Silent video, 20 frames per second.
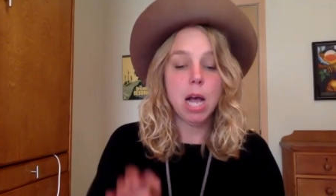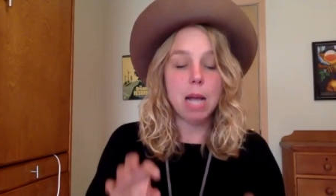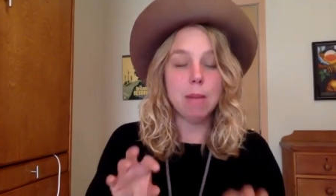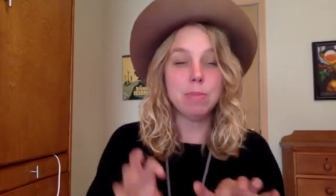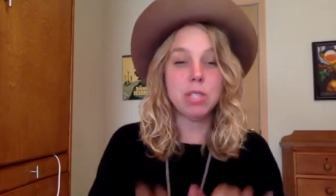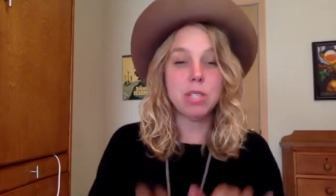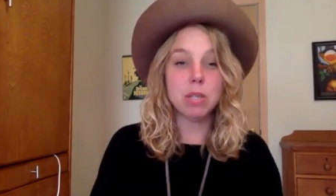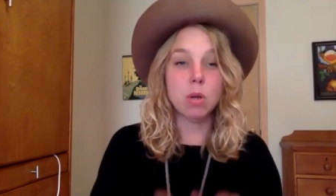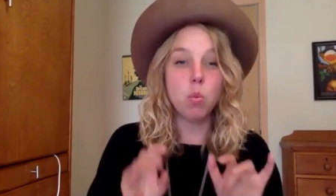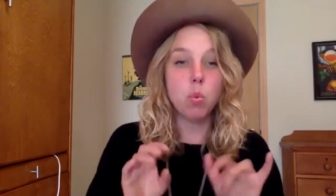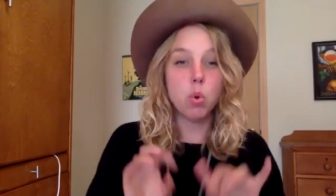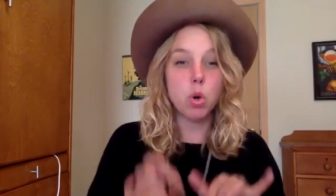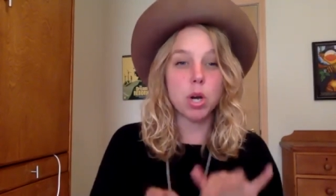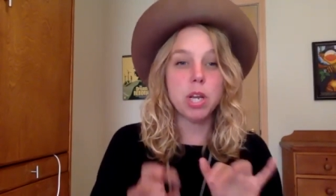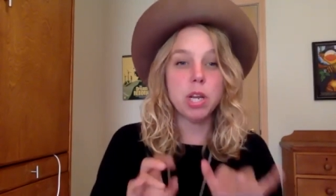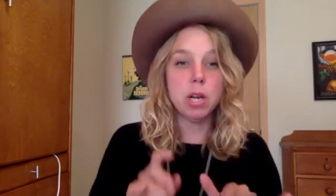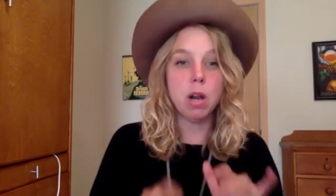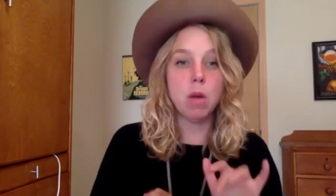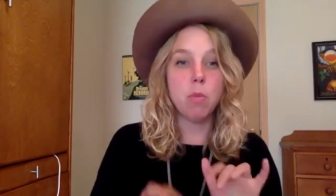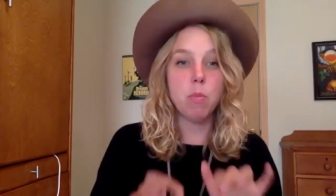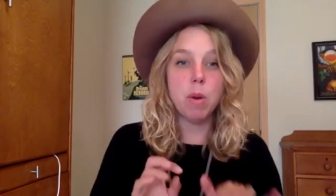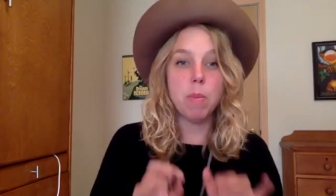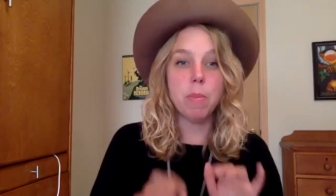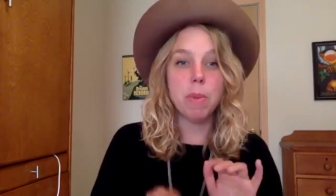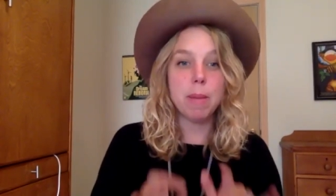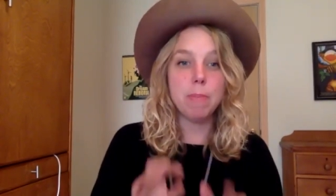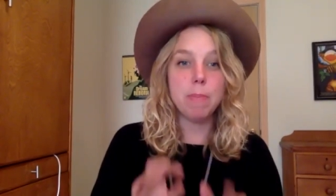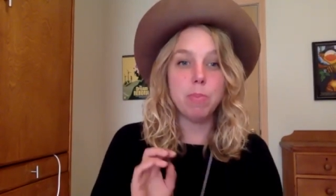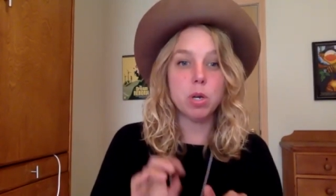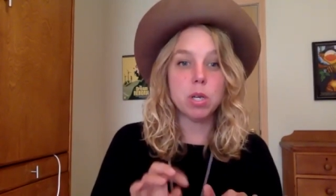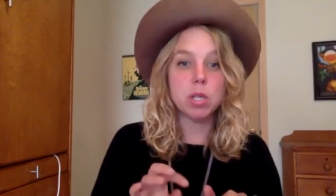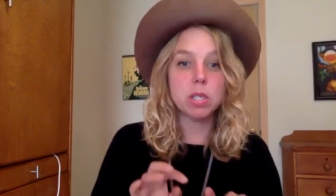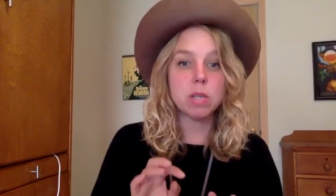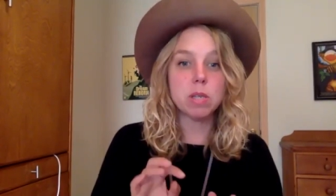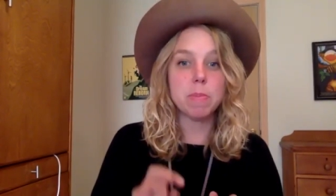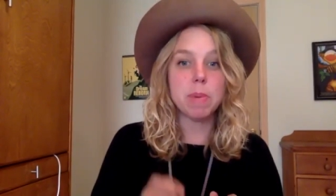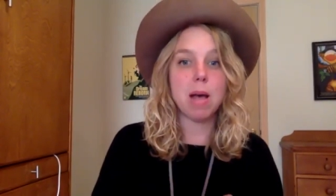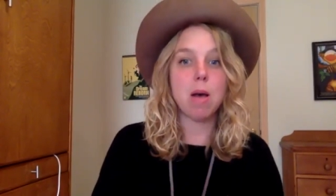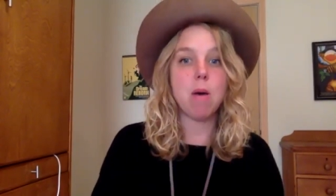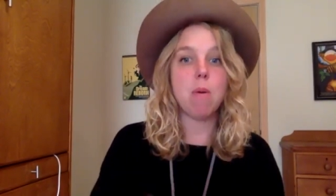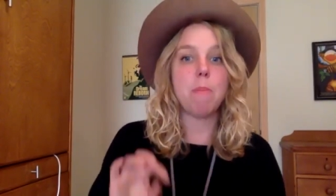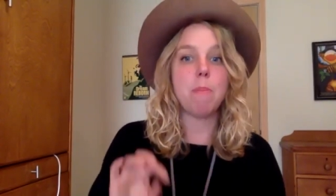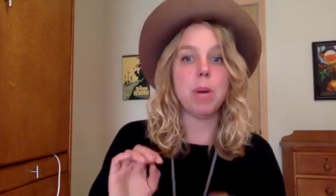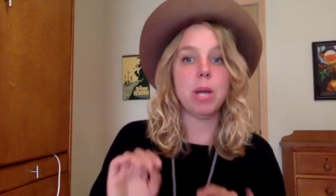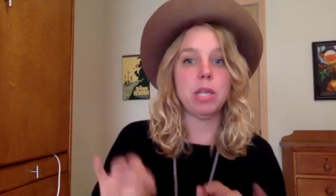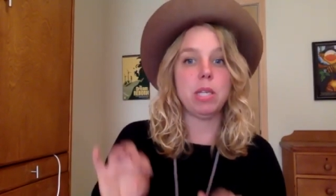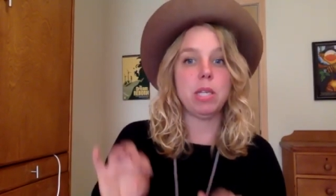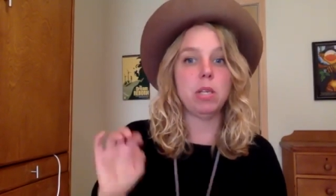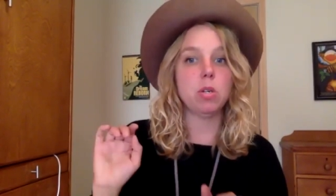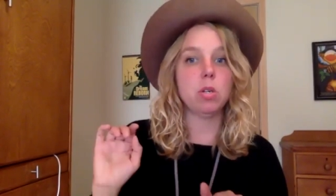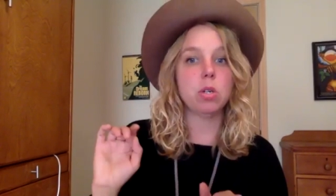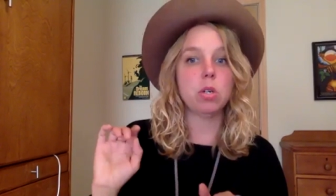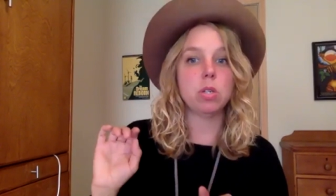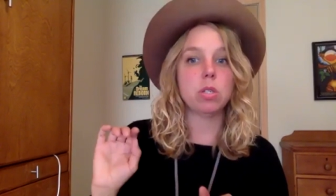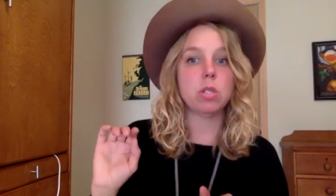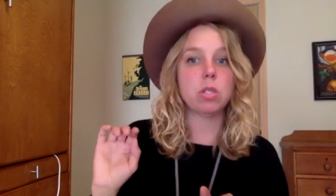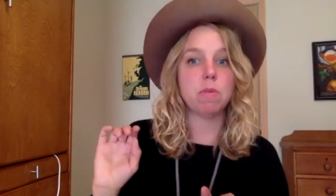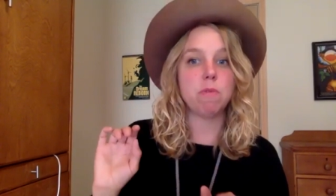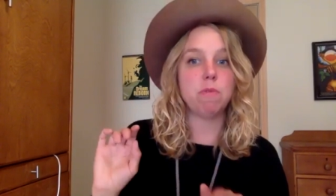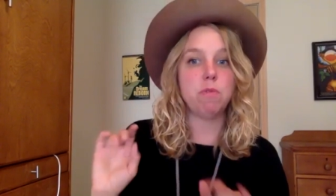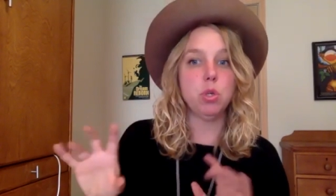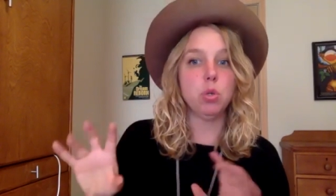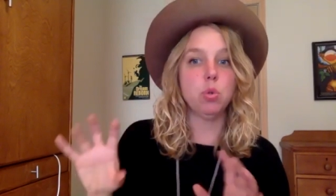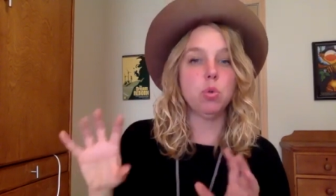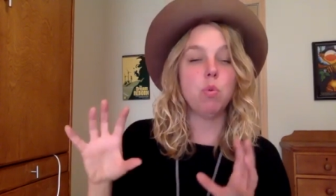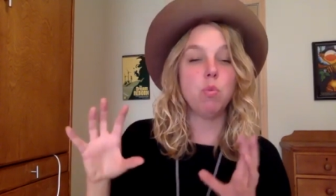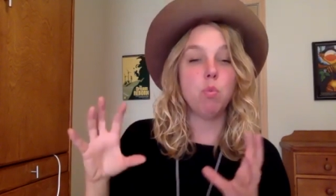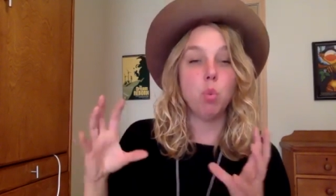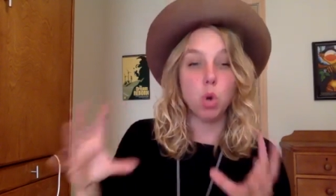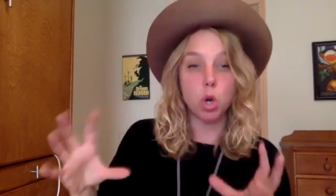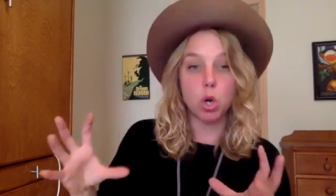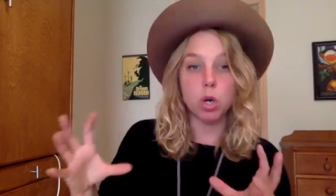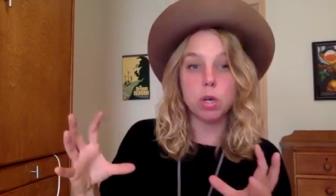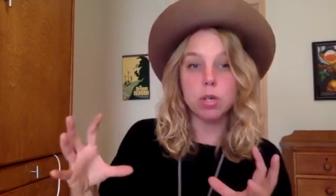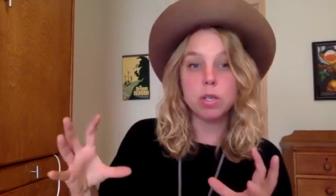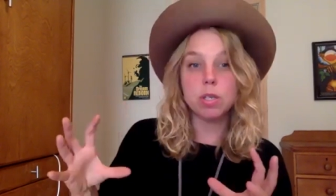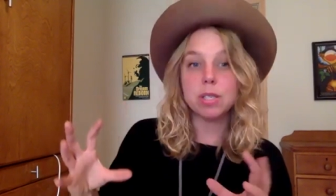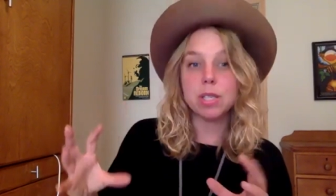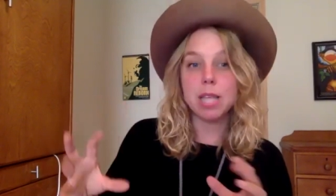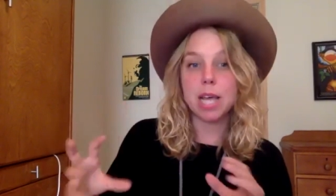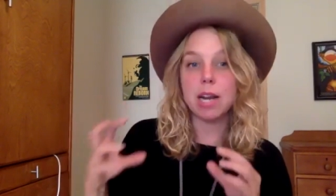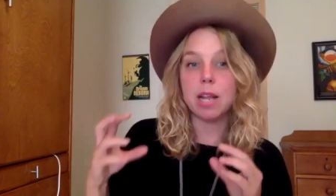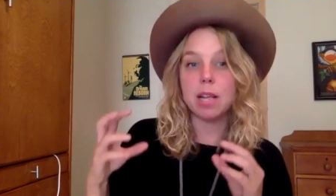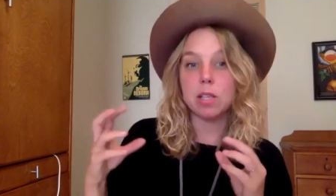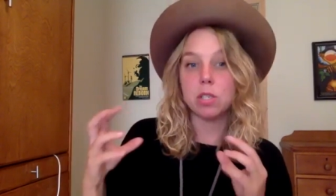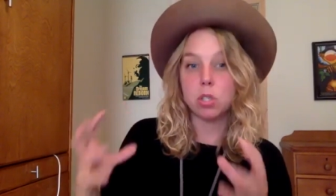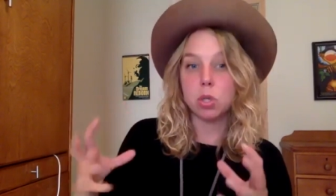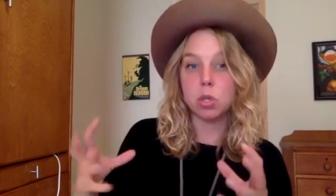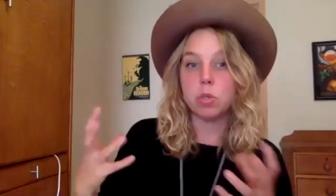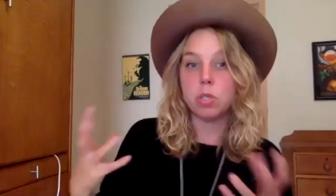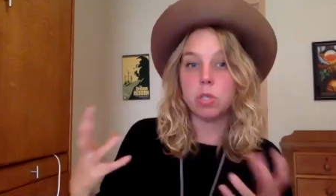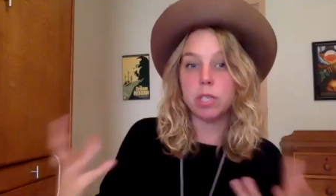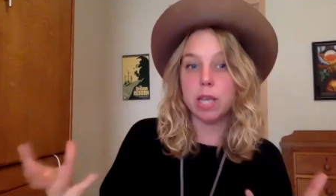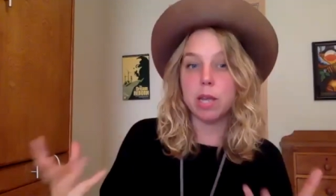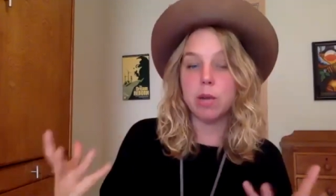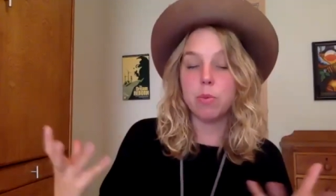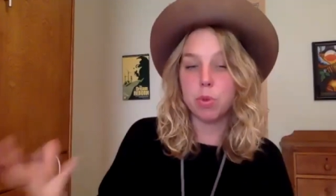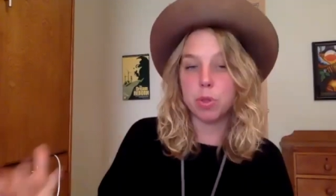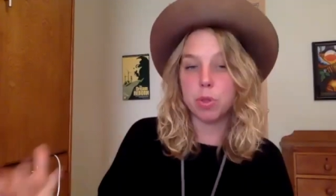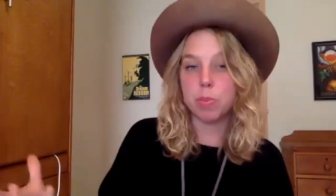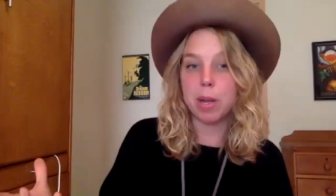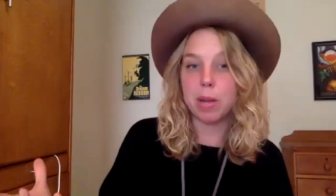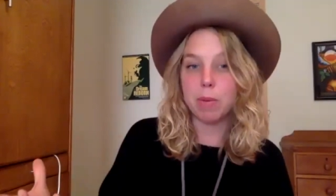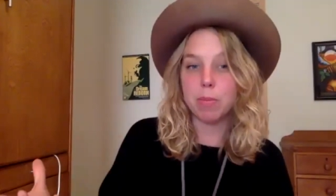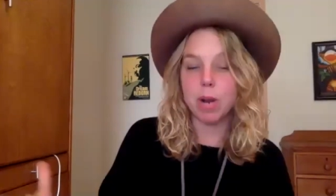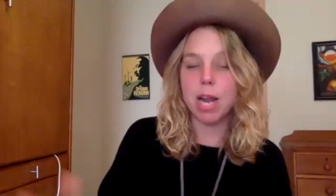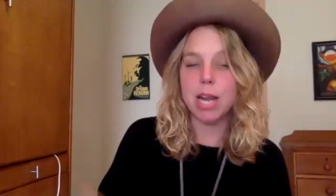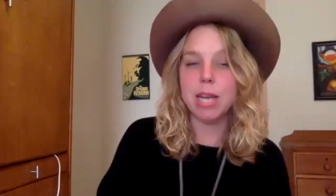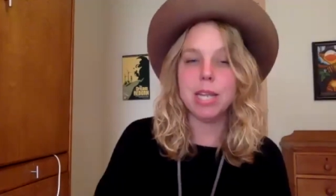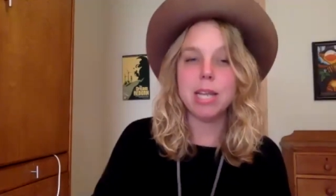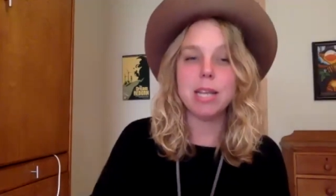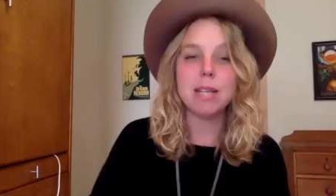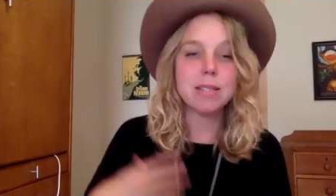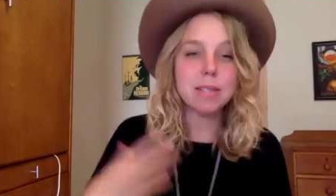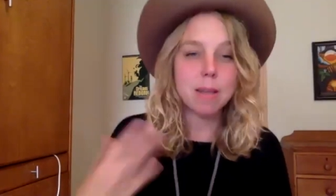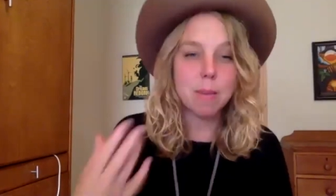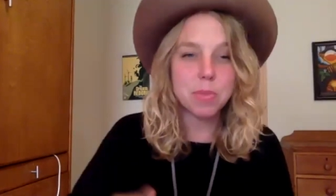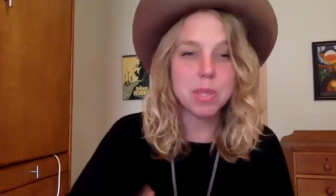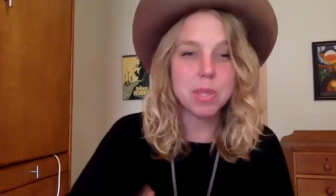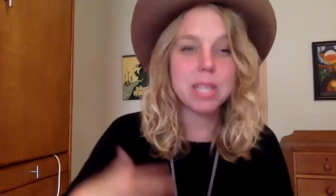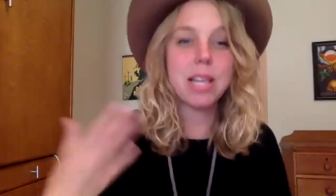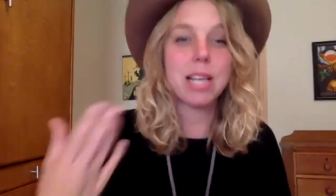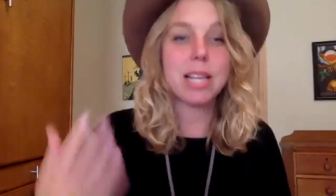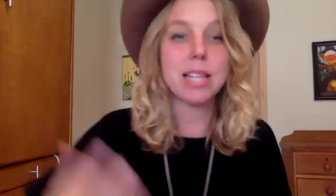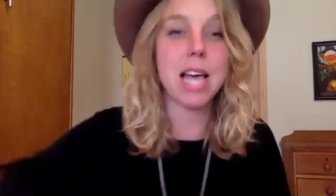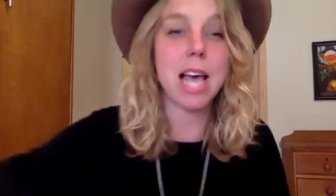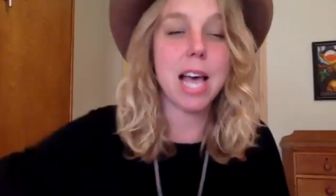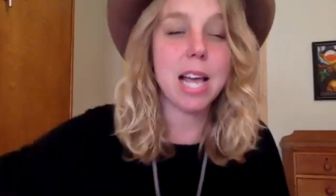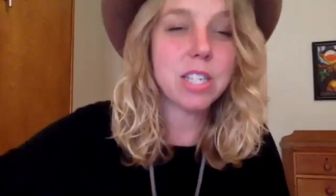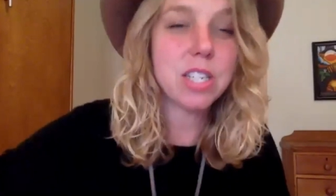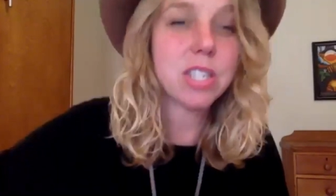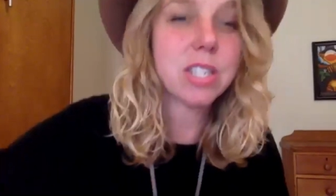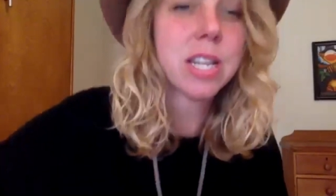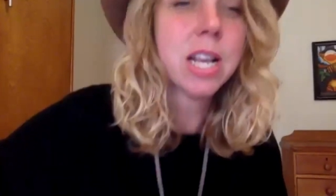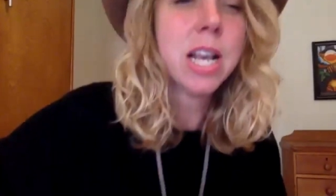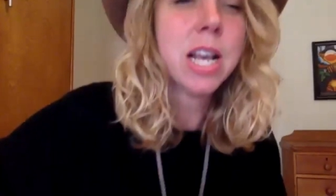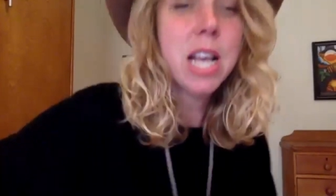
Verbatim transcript: I'm still working on what my book is about, but here's a few words that I associate with my writing, something like that. Just